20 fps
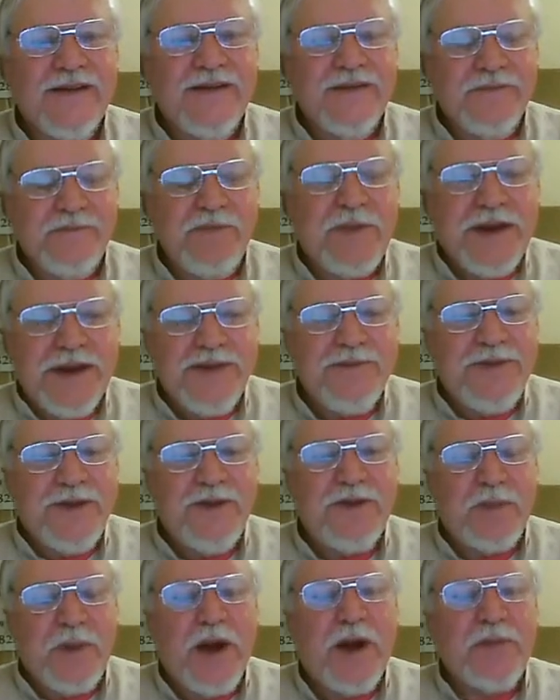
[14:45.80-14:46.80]
many of these
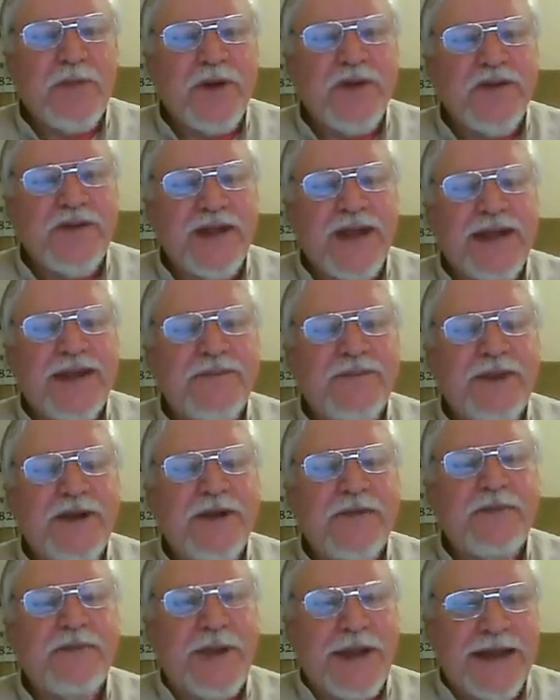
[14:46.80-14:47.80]
properties had been
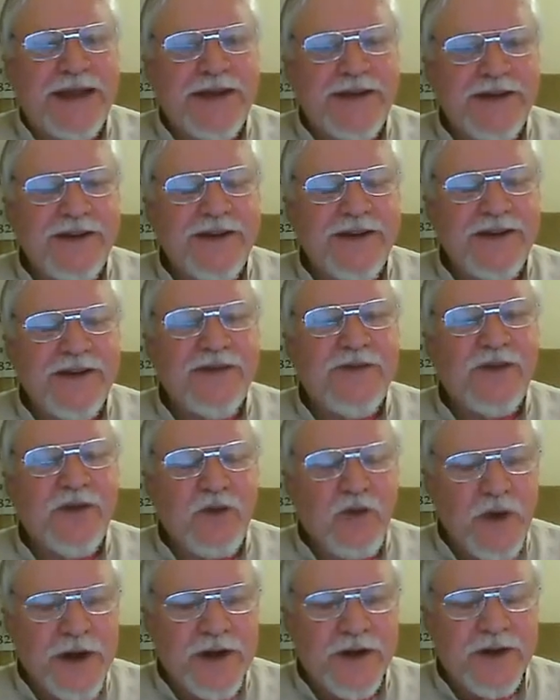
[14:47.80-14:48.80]
abandoned in the
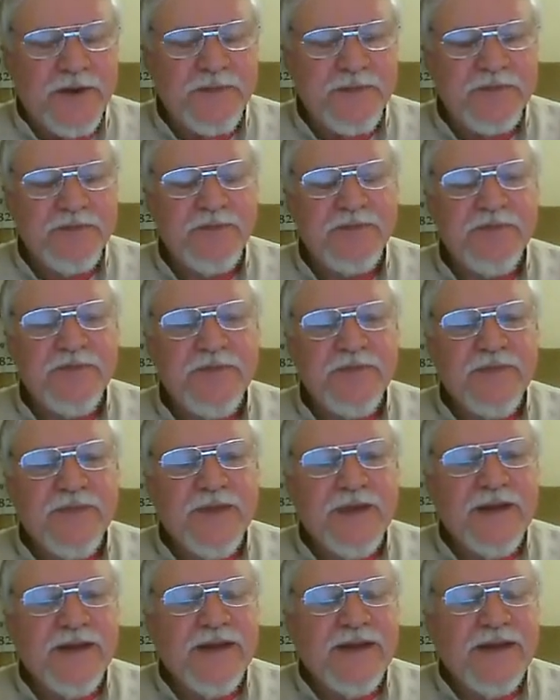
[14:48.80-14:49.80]
winter,
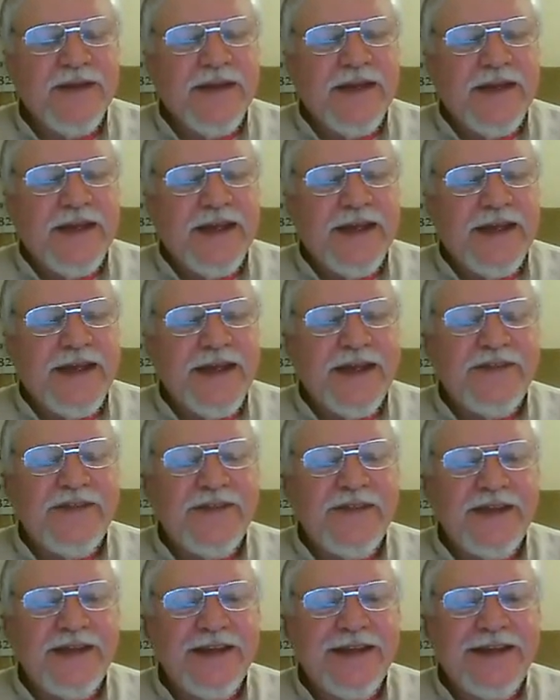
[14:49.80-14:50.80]
and
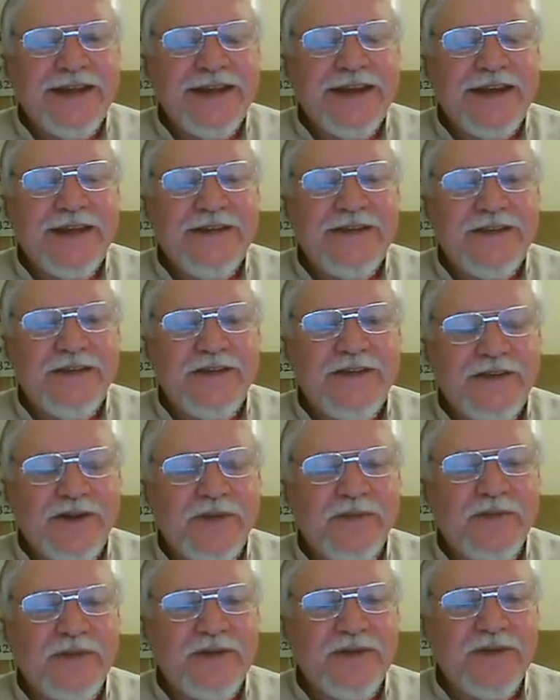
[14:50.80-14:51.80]
the heating
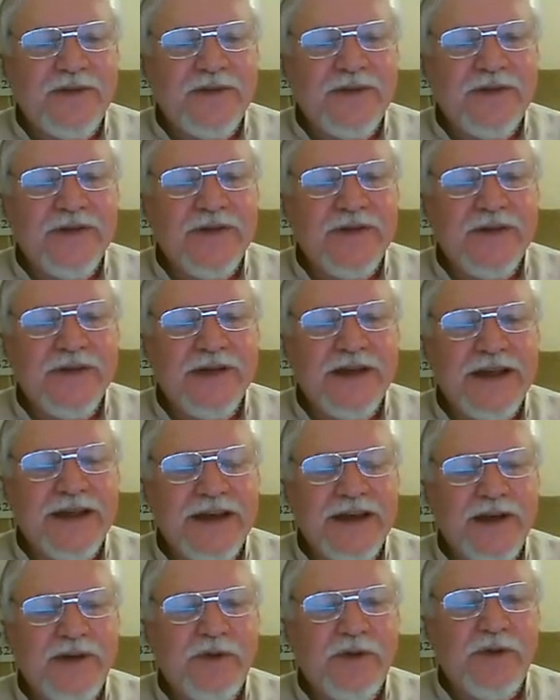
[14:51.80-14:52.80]
systems in
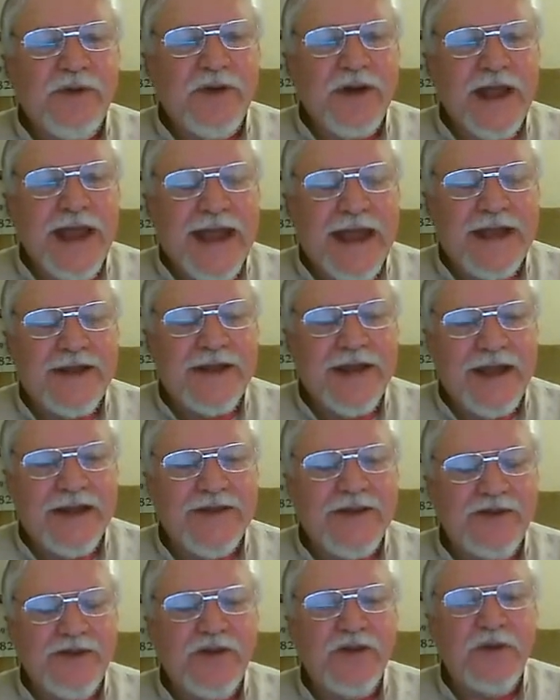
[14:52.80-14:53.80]
here had
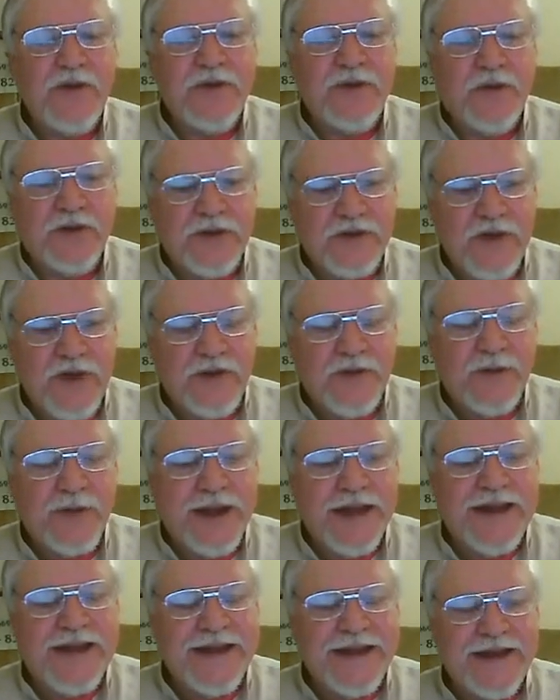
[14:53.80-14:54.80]
to do with what's called
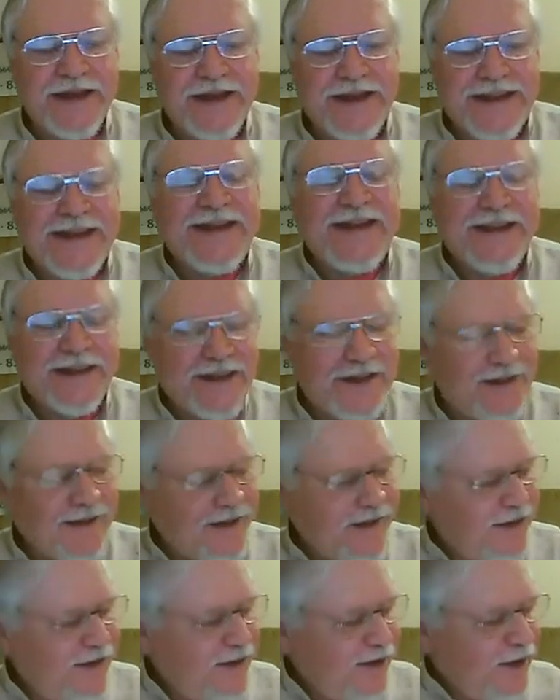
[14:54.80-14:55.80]
radiant heat.
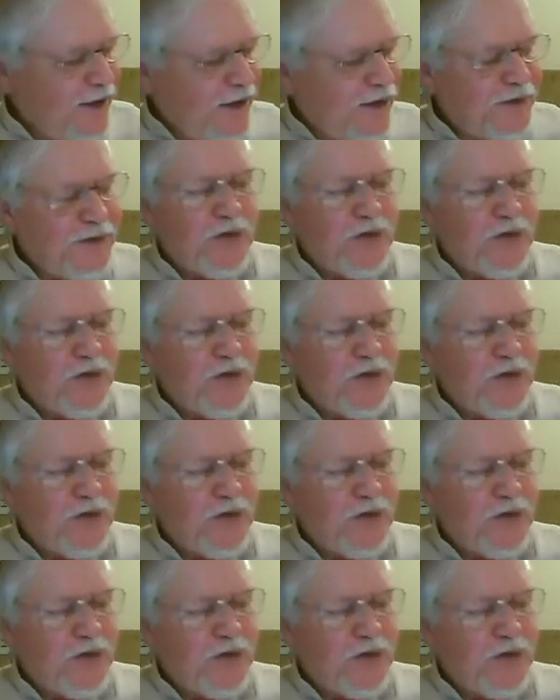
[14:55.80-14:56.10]
The